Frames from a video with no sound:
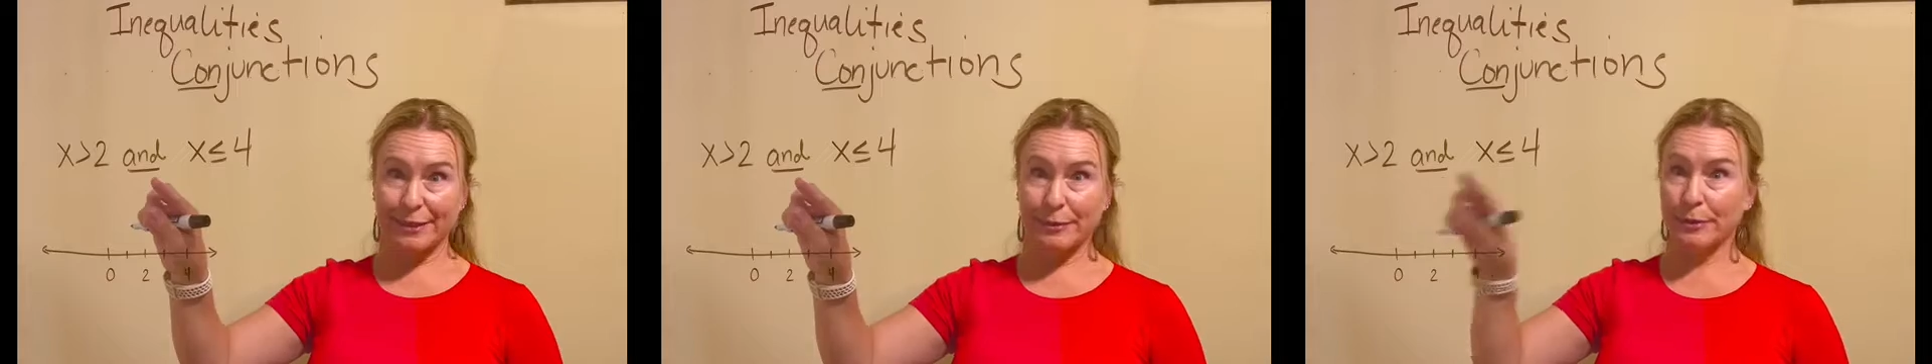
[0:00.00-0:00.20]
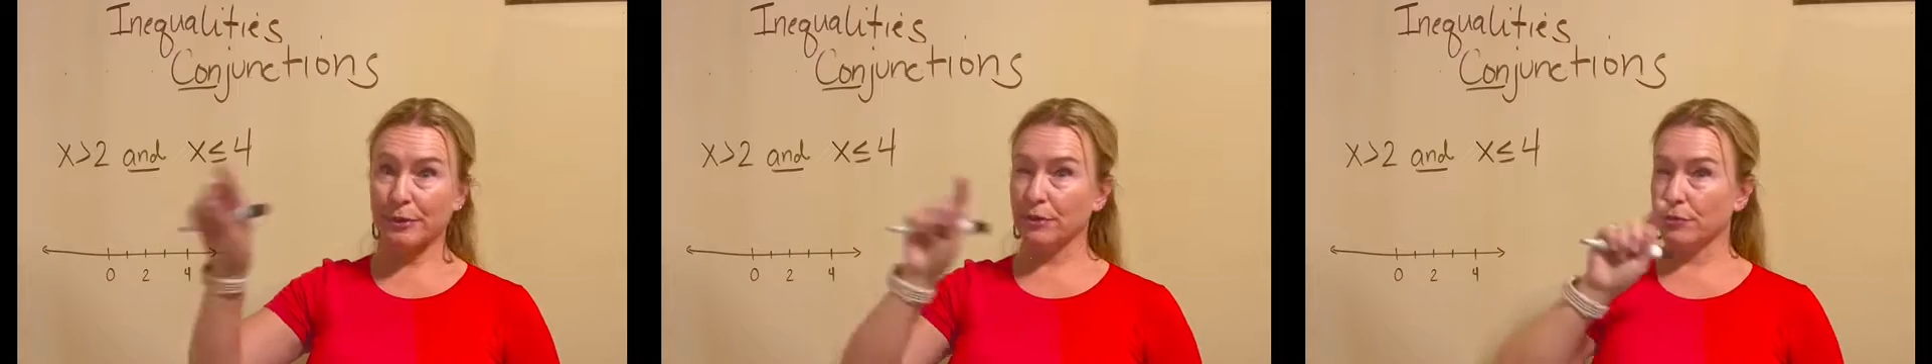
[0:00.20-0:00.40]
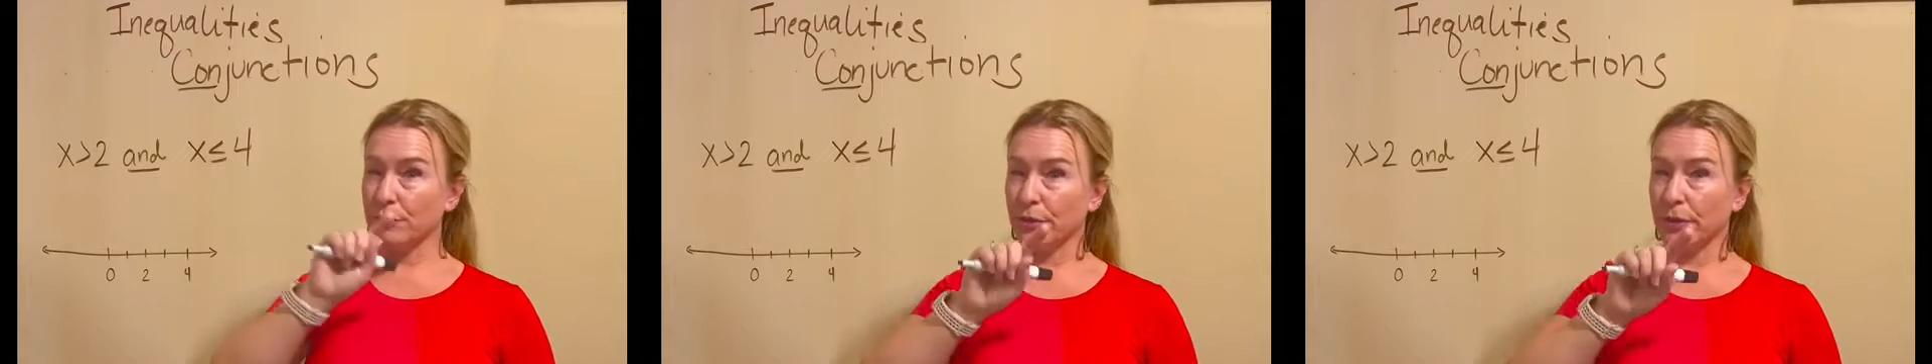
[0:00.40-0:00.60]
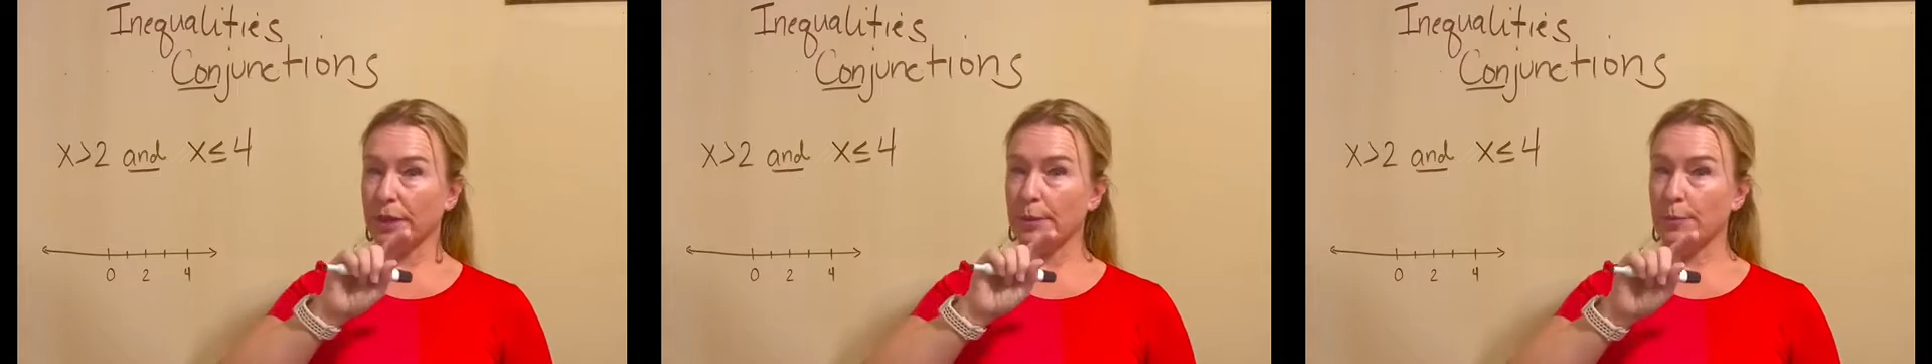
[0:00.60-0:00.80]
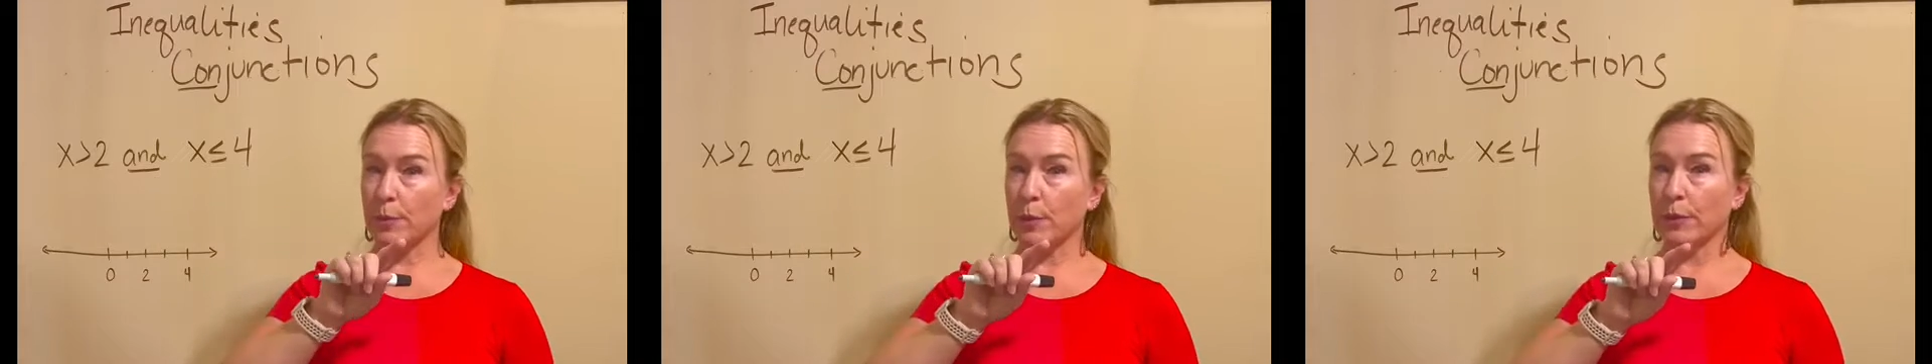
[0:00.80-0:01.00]
which is really
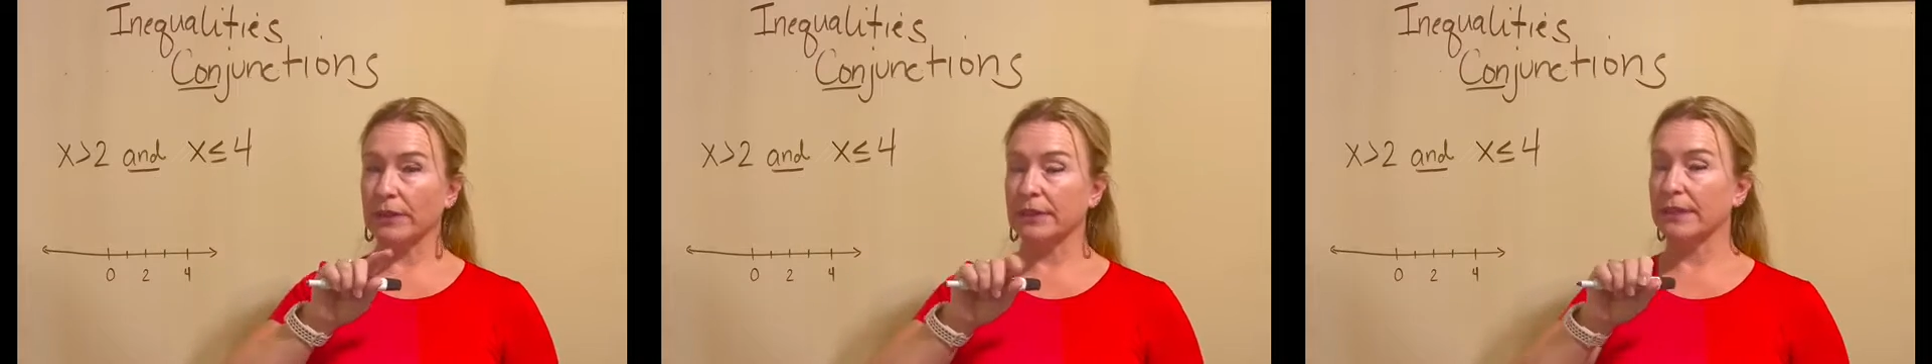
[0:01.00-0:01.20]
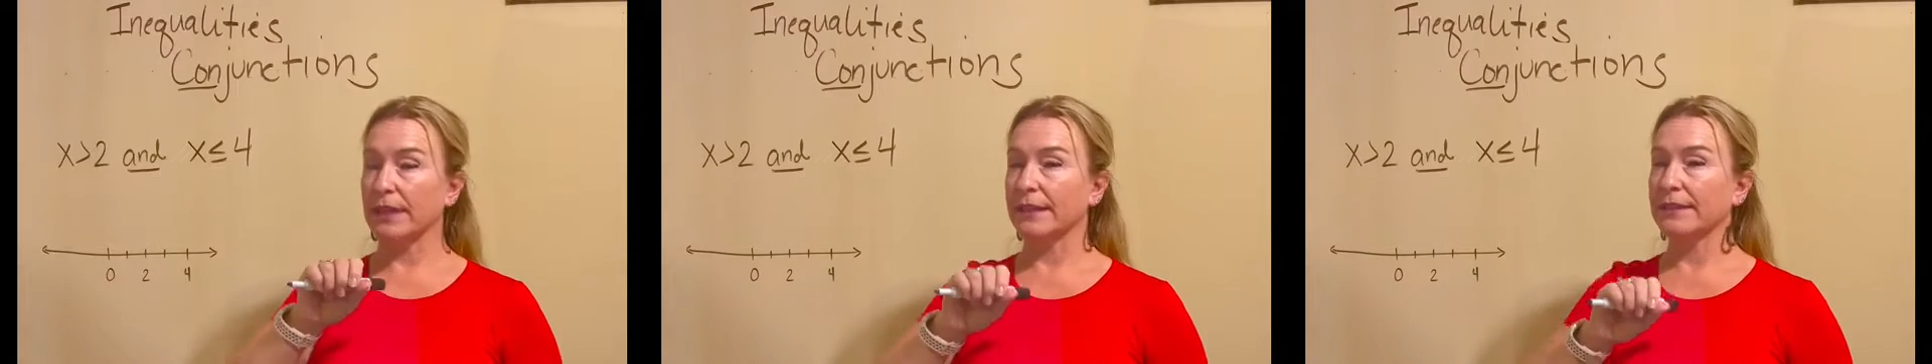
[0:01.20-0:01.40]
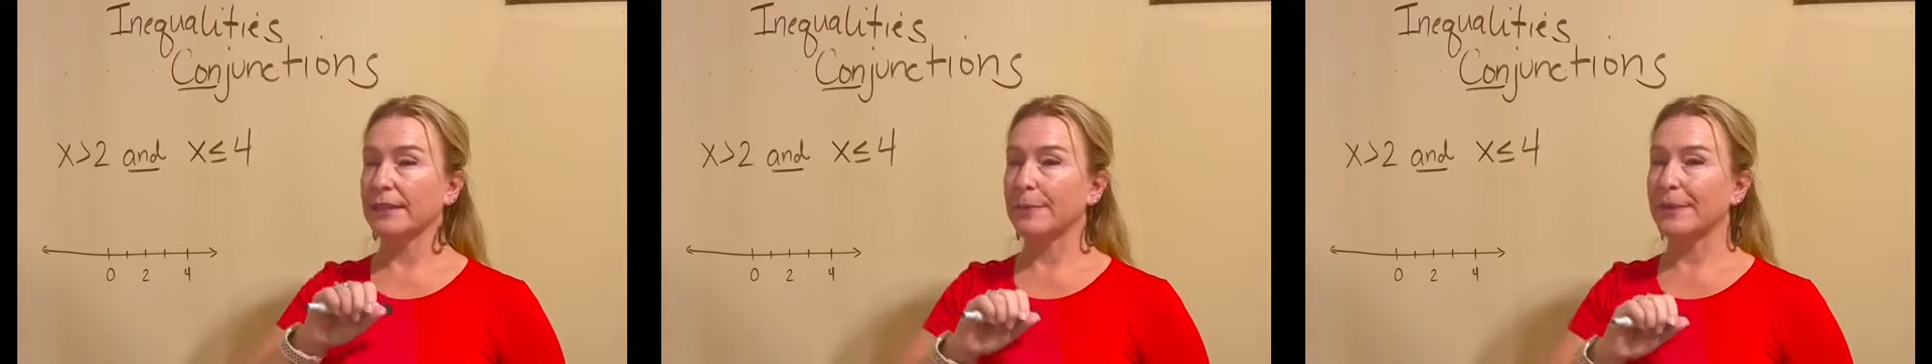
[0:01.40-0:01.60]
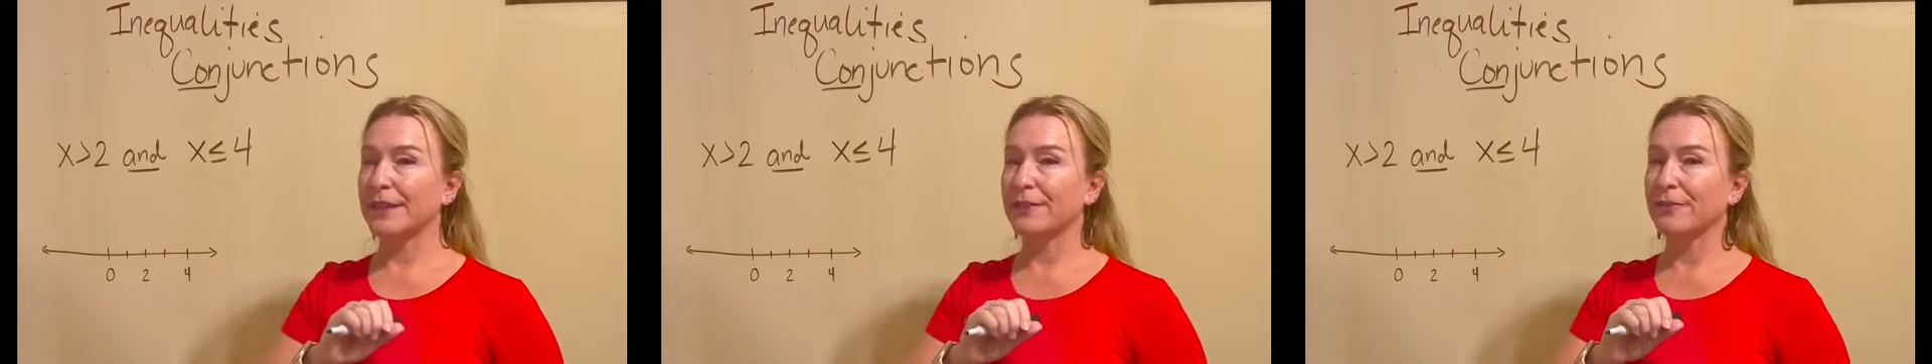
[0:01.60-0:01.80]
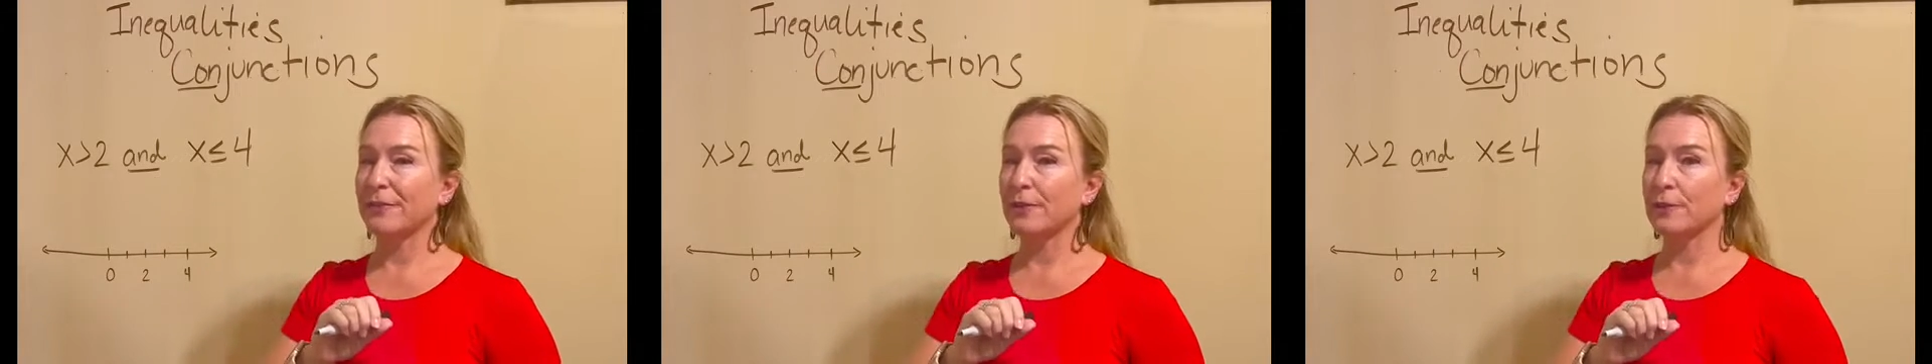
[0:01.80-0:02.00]
important not to be
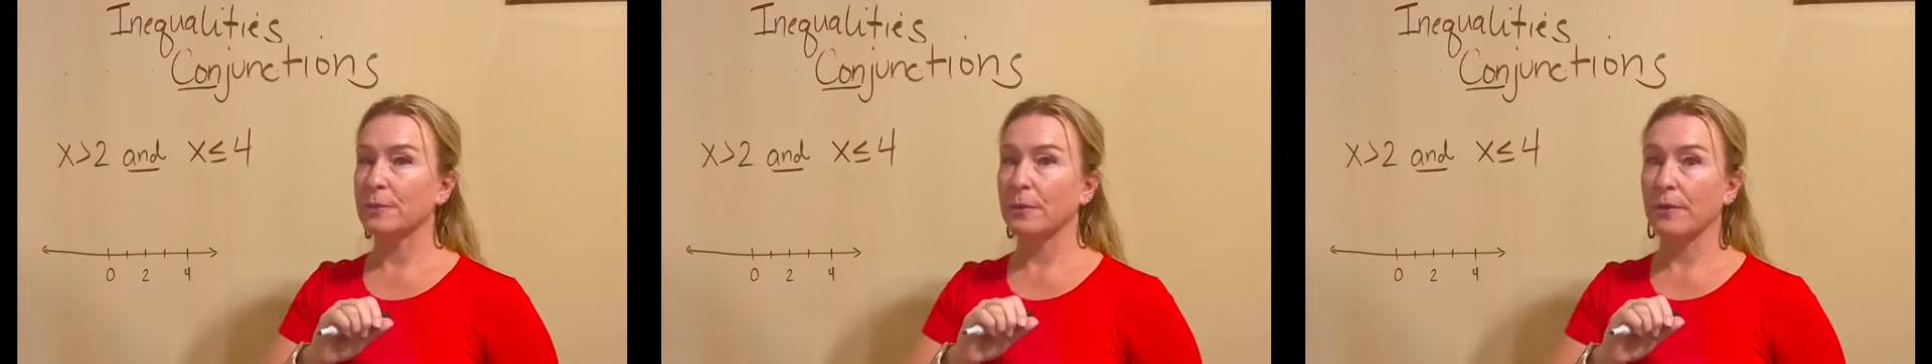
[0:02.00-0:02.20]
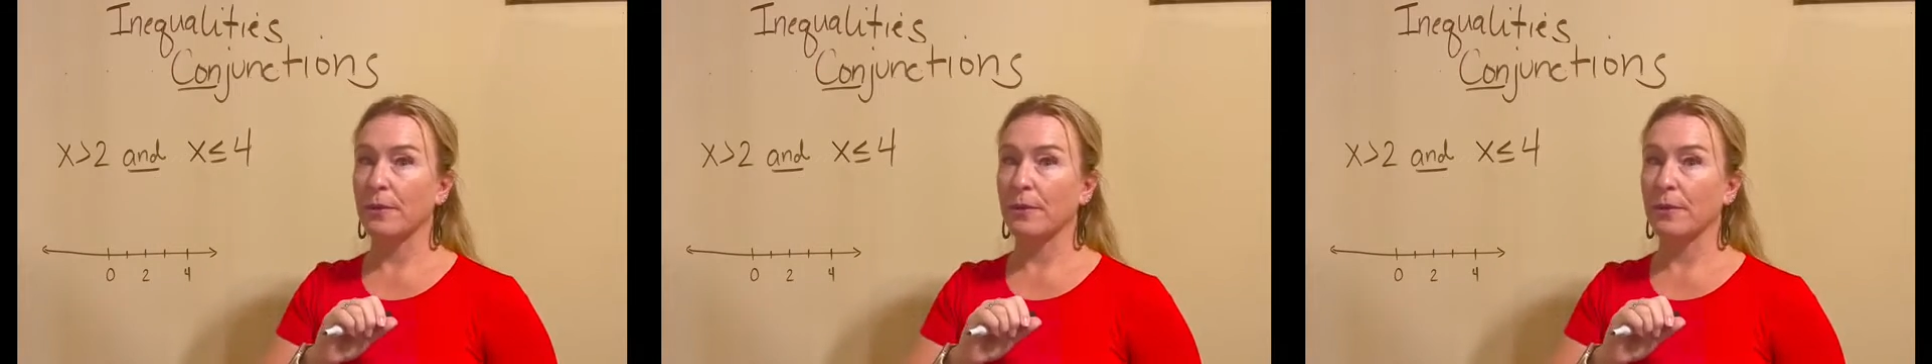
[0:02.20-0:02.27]
confused with